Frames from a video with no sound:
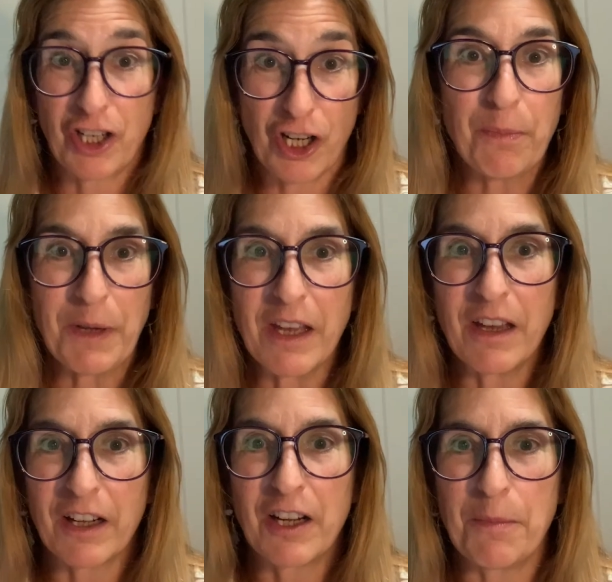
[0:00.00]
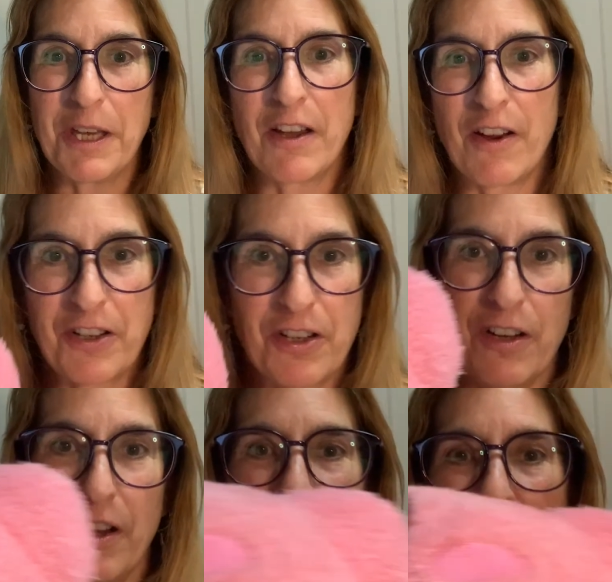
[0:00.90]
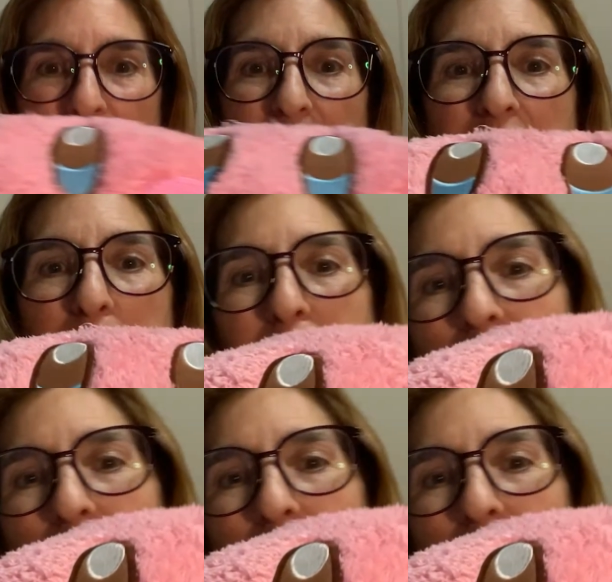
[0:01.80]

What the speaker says: Kirby character, and I happen